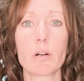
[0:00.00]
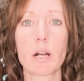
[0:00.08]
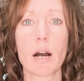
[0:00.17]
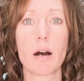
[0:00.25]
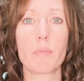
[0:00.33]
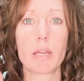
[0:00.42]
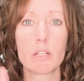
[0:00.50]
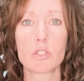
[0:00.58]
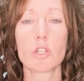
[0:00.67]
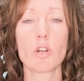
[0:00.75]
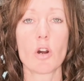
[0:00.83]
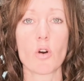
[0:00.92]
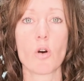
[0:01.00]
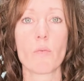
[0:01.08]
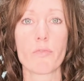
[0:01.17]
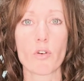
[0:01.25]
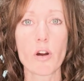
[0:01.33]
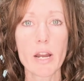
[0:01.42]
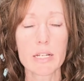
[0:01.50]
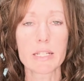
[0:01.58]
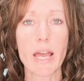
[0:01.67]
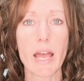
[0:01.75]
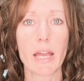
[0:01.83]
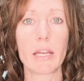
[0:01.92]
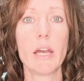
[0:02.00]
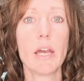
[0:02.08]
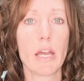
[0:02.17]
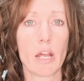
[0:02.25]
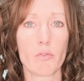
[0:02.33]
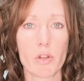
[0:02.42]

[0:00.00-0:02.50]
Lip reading: come into your home for a day and